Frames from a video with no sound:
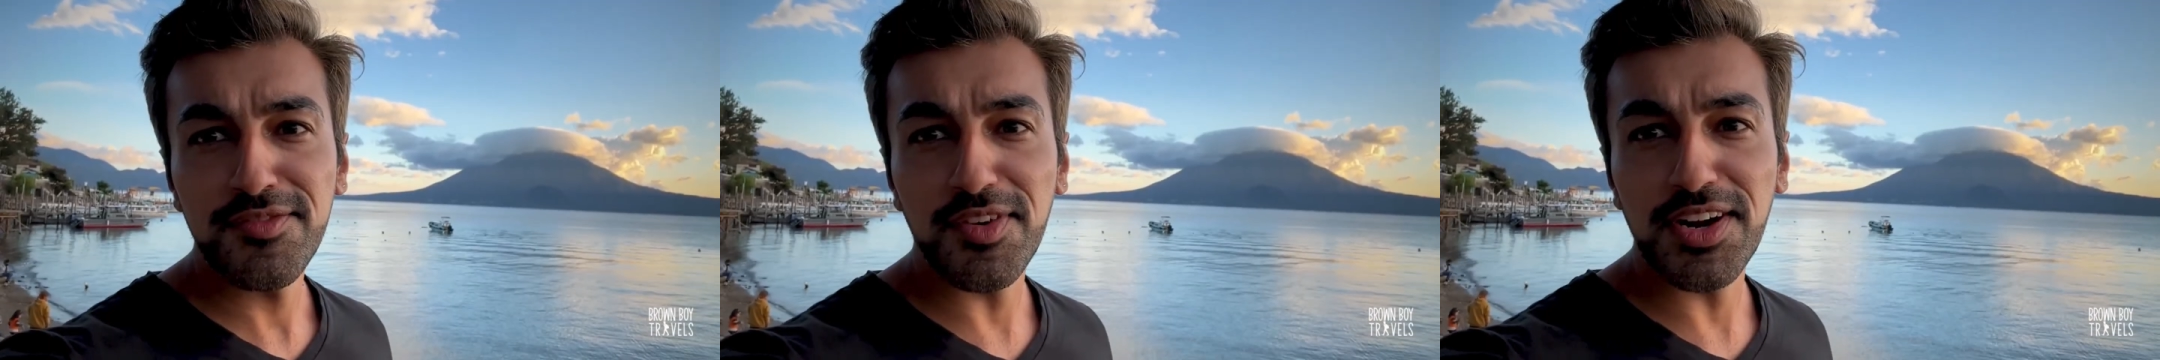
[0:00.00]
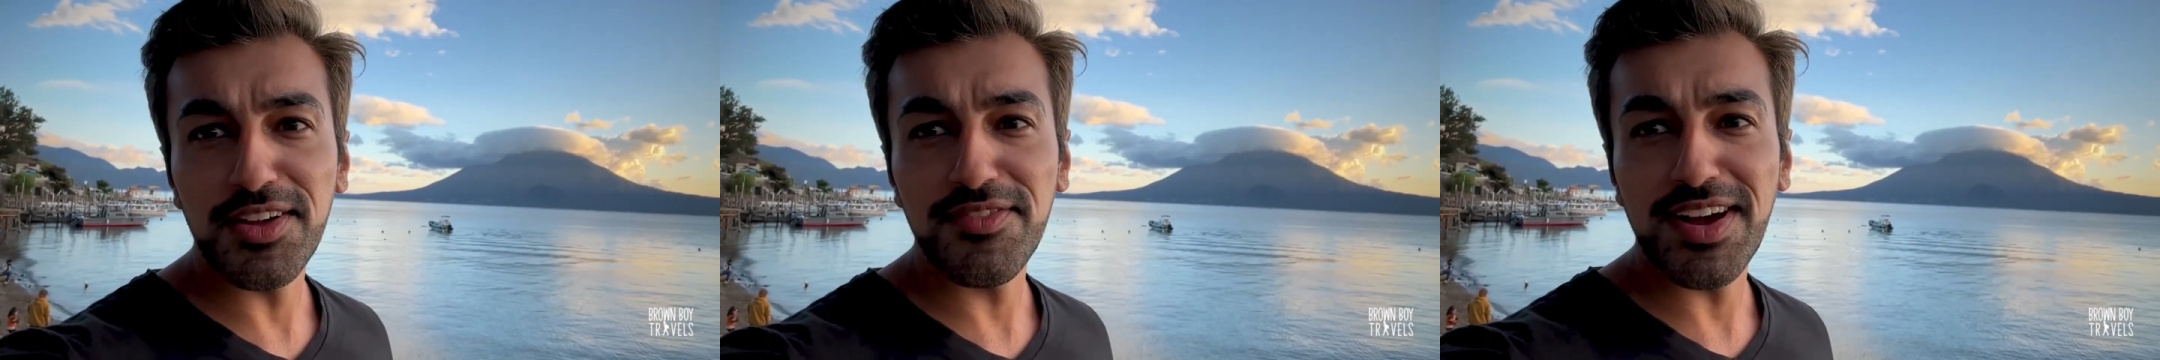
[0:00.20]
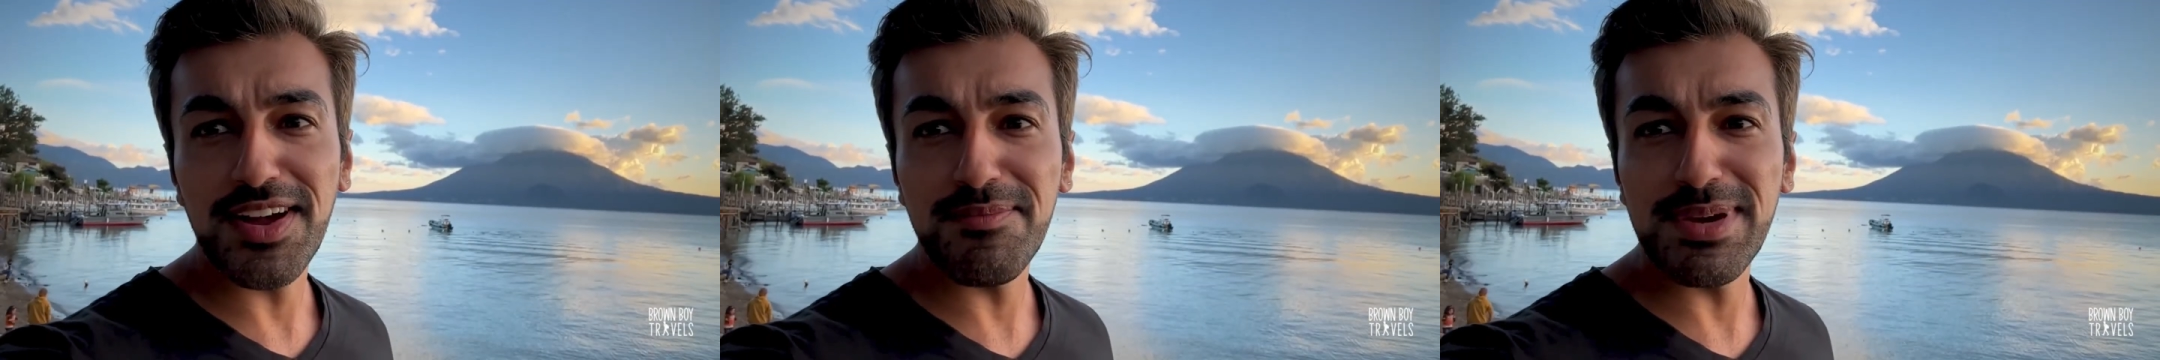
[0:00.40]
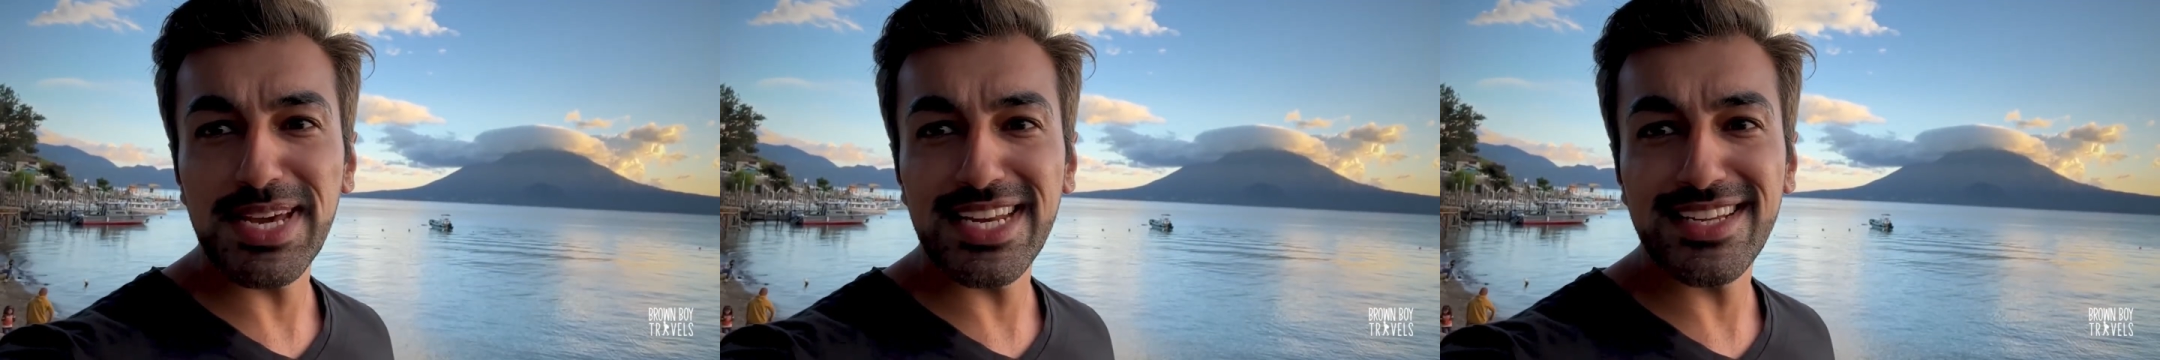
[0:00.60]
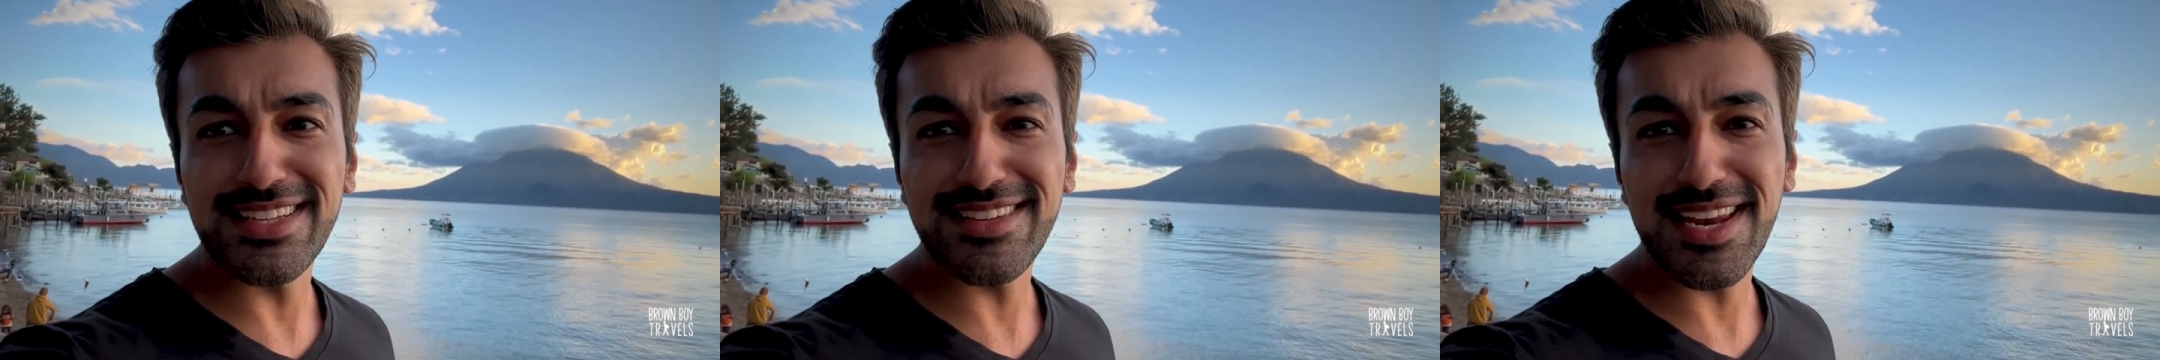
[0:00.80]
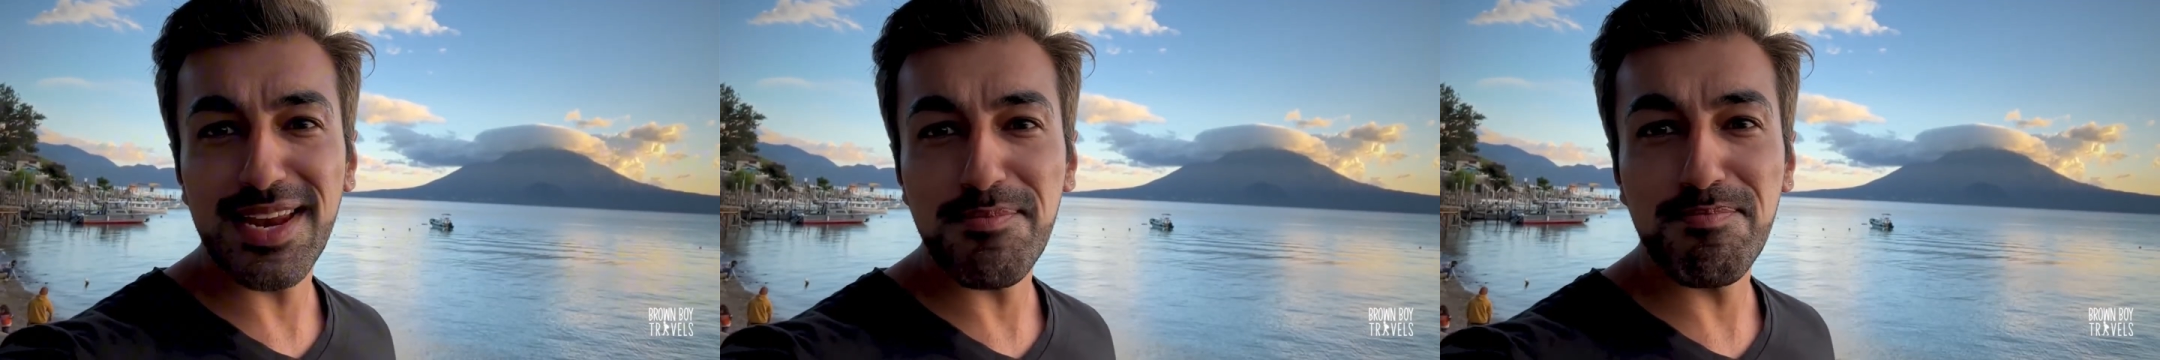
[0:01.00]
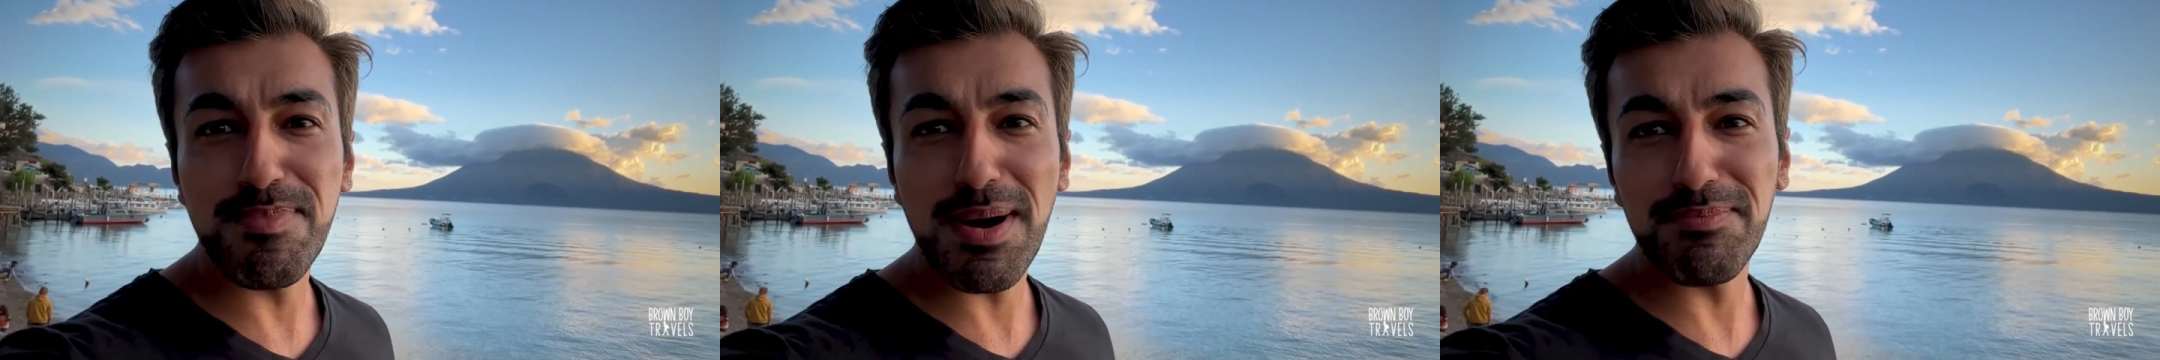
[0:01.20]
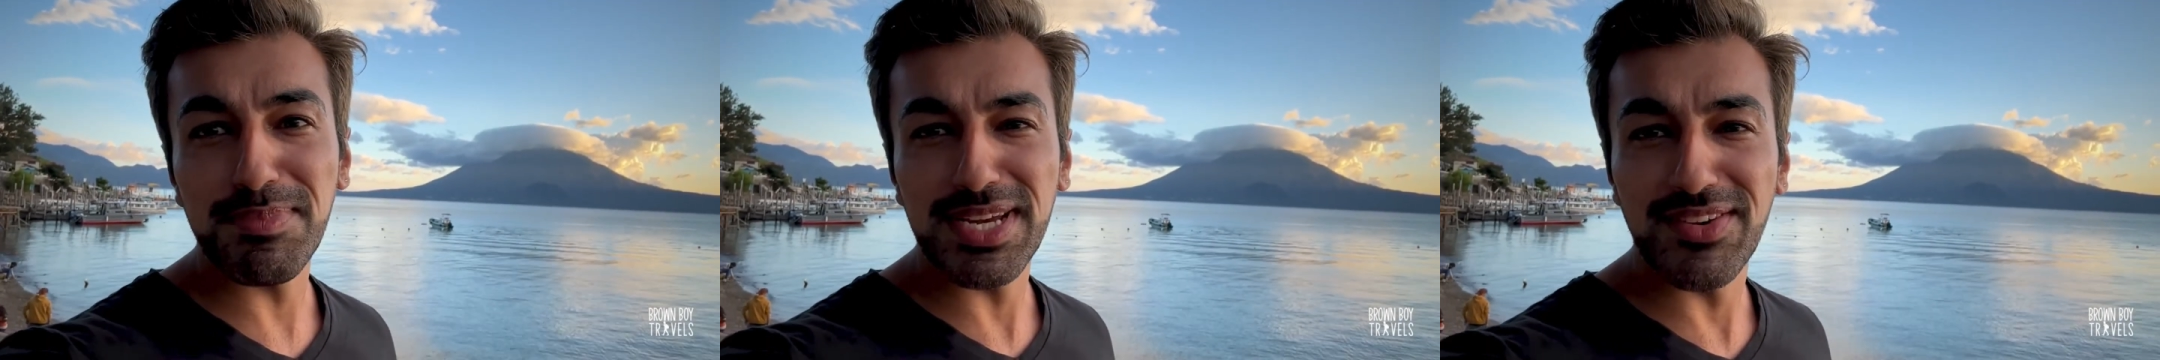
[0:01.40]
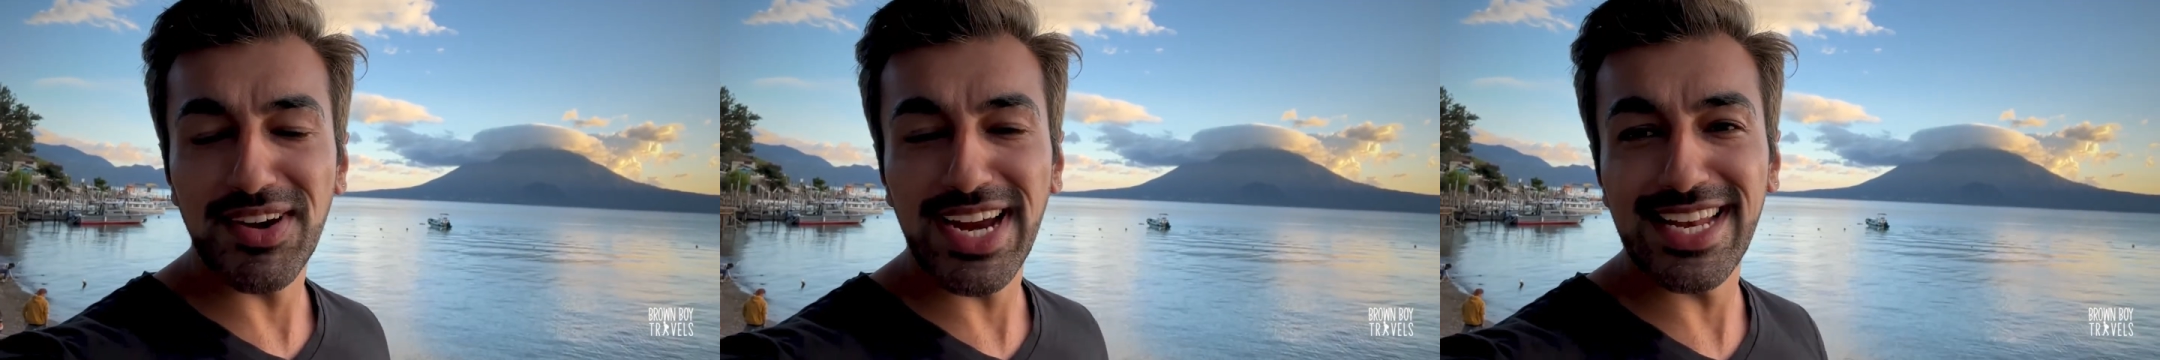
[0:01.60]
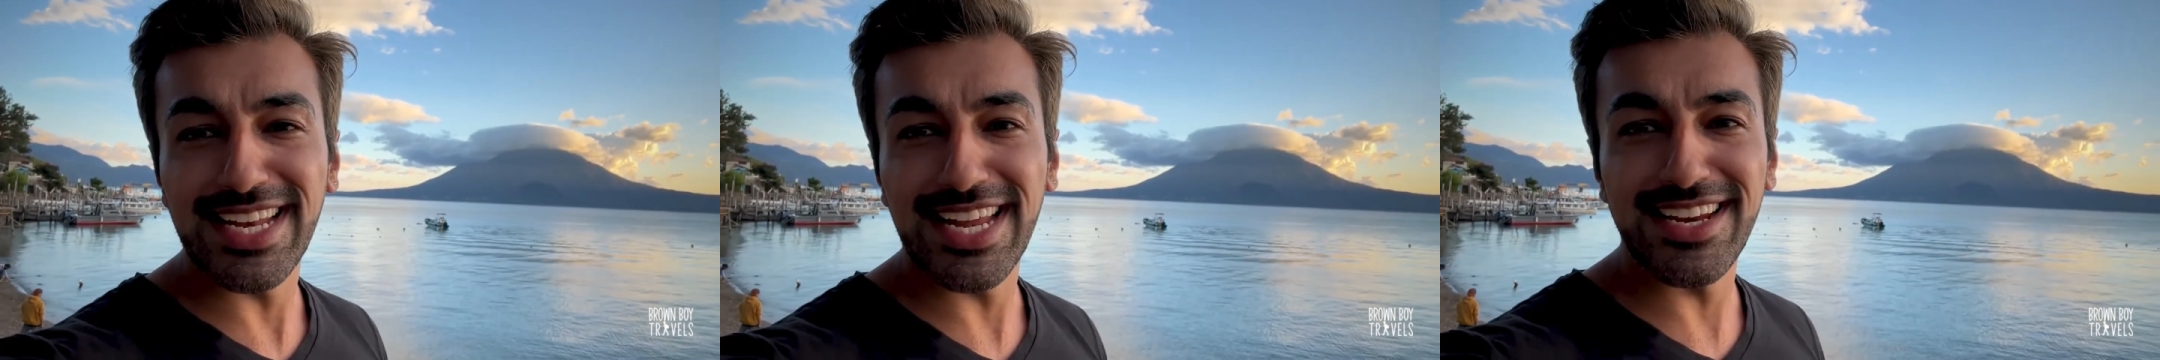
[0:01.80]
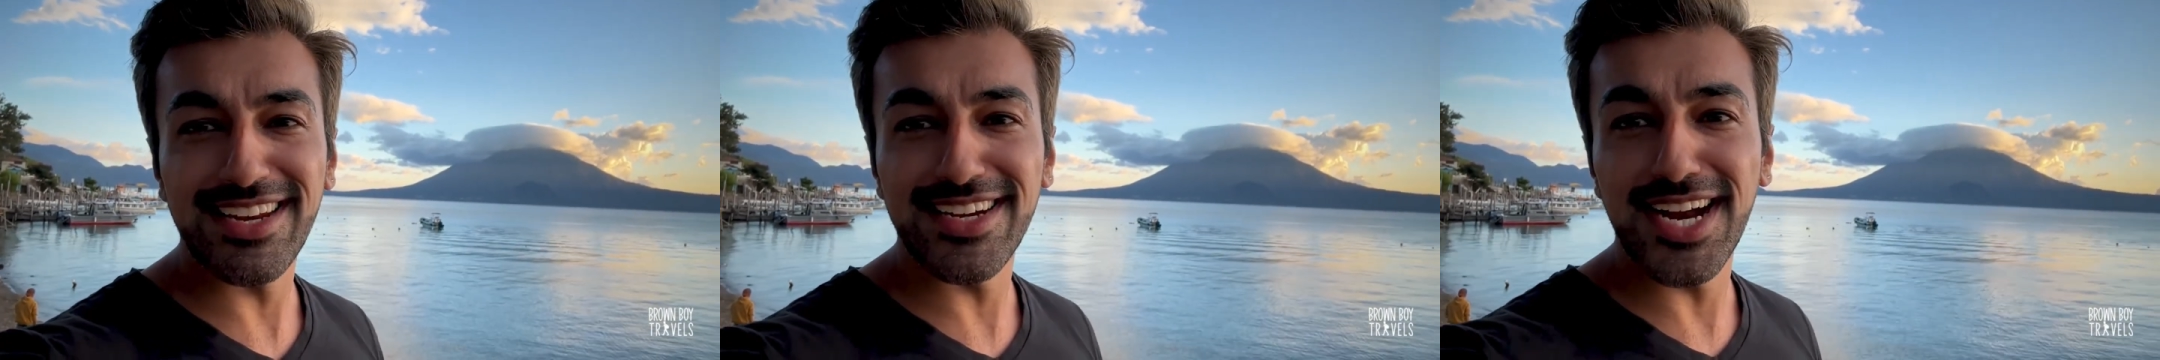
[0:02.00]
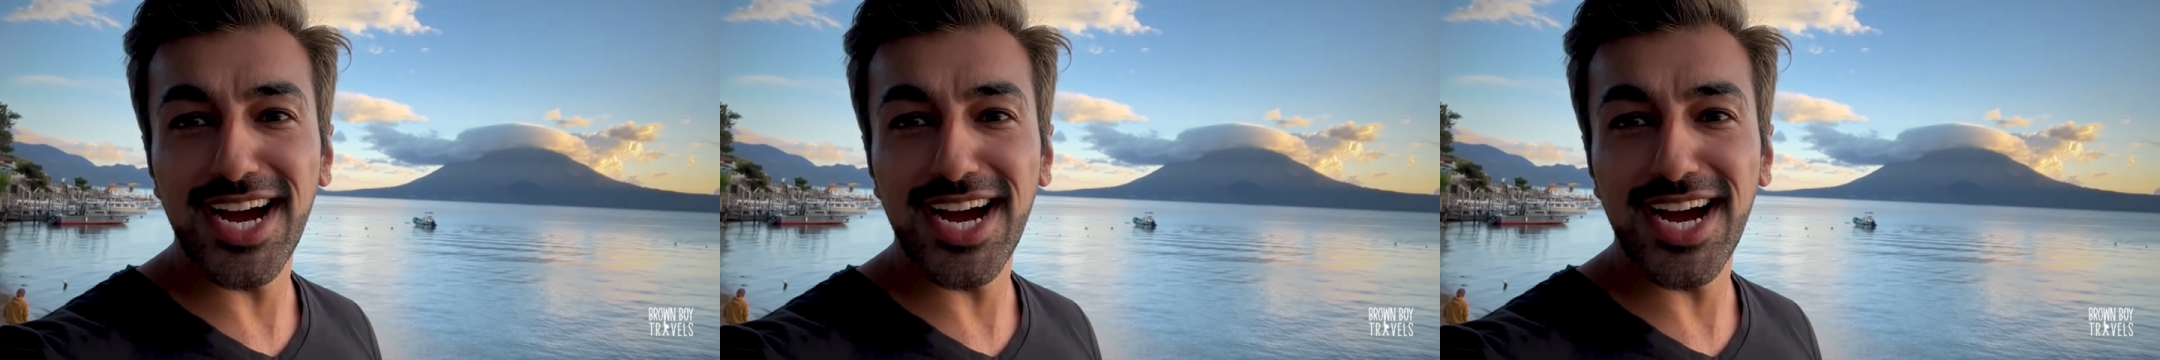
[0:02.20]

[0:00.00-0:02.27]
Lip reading: 45 minutes and a bumpy ride later,